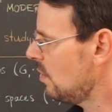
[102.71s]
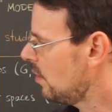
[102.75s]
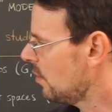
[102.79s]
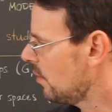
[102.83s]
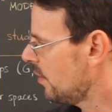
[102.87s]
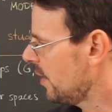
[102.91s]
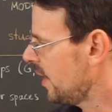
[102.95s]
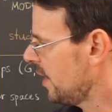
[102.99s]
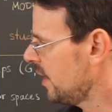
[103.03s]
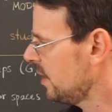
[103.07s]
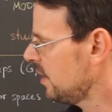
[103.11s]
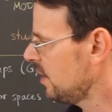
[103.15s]

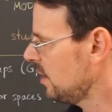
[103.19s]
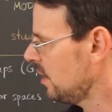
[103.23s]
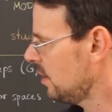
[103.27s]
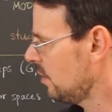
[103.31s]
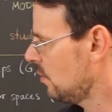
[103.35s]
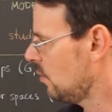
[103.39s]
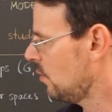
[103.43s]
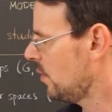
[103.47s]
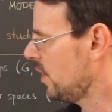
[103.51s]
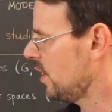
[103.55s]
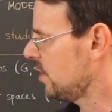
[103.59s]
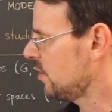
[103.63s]
or any
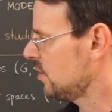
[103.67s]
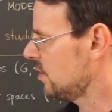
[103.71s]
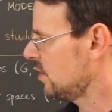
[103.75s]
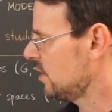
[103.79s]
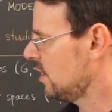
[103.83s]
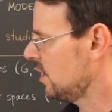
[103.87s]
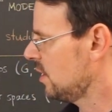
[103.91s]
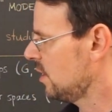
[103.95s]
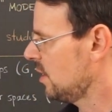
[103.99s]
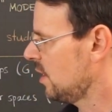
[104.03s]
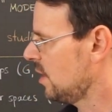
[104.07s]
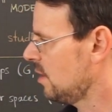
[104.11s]
equation
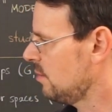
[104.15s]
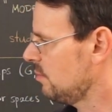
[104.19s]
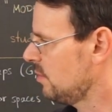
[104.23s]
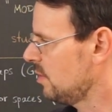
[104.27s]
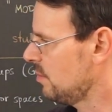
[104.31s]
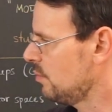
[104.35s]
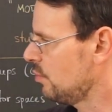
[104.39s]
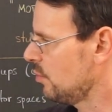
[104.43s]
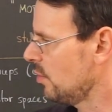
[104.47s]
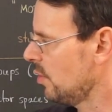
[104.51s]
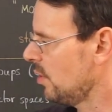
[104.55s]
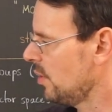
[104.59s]
that can be
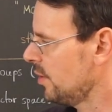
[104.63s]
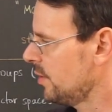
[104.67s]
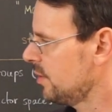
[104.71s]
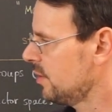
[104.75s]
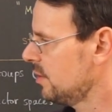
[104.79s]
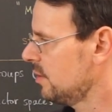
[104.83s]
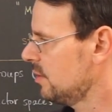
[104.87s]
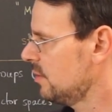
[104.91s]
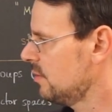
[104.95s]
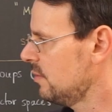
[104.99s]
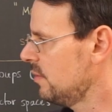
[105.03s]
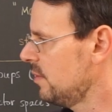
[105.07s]
brought
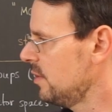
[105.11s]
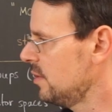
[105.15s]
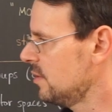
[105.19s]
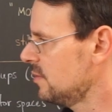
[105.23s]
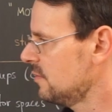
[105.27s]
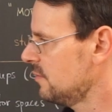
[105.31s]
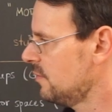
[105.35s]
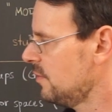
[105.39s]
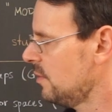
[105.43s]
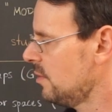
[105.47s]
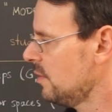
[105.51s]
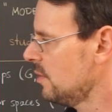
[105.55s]
to this
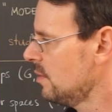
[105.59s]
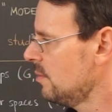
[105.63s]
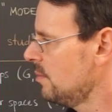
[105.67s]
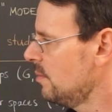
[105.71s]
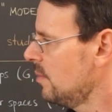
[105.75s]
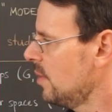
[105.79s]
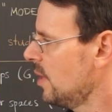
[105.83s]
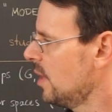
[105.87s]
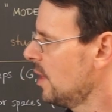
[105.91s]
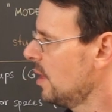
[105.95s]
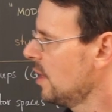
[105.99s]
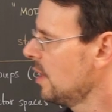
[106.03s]

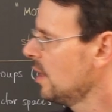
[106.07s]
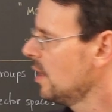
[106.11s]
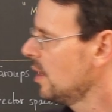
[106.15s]
form,